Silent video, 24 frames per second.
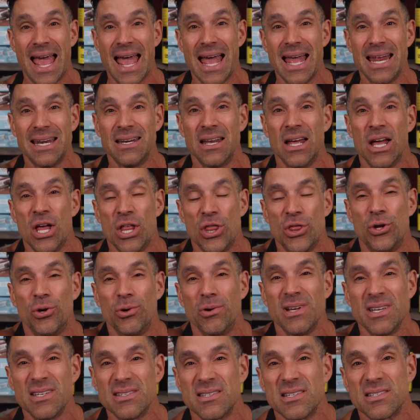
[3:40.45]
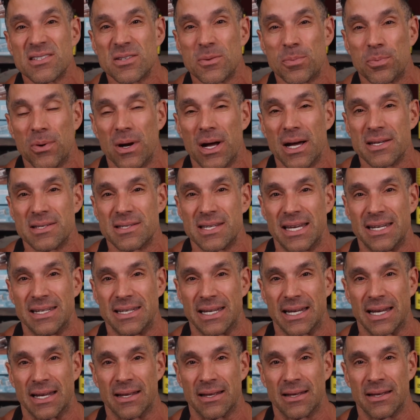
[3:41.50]
And there is a surprise
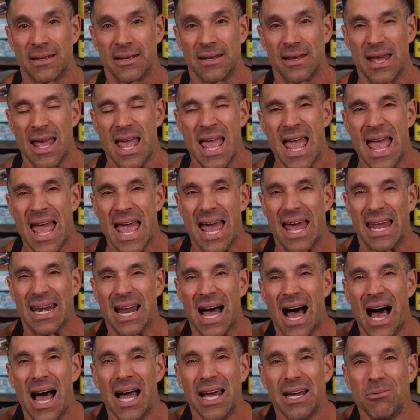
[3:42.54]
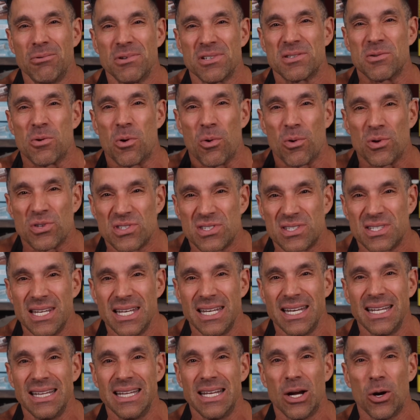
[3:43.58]
ending. And I was
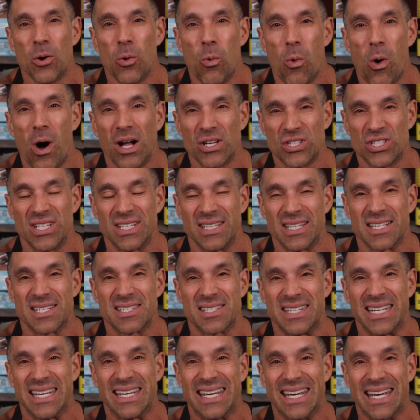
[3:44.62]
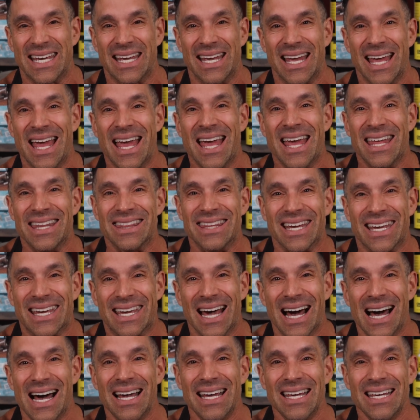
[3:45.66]
sitting there watching this thinking, the
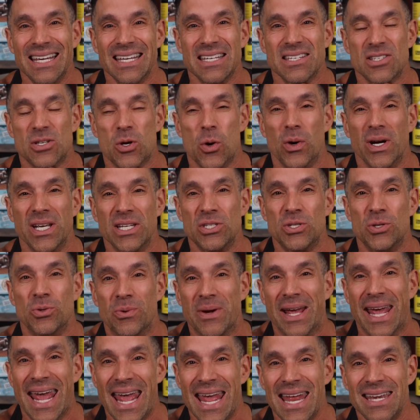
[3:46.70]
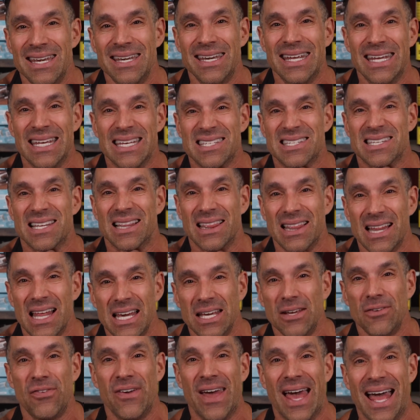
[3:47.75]
guy is going to end his
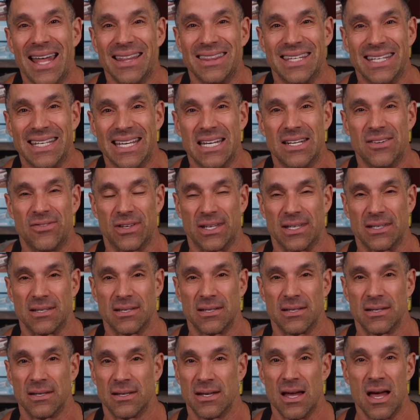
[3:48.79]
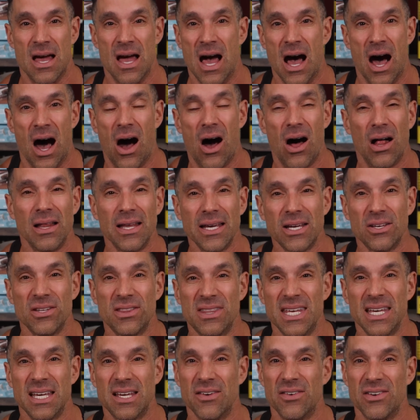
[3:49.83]
life at the end of it. All I could
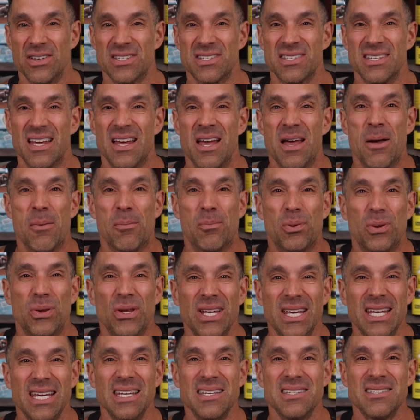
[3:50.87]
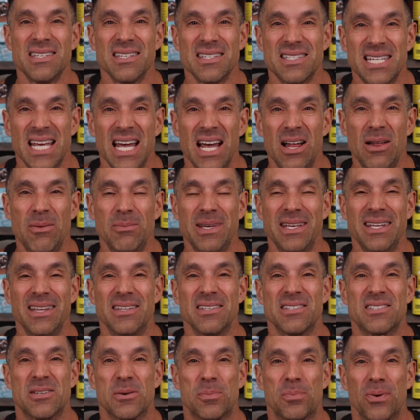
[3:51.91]
think of was, please tell me
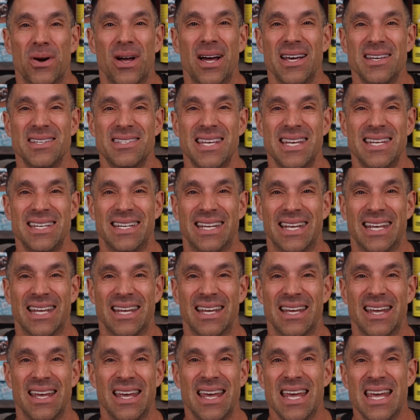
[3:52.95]
the surprise ending.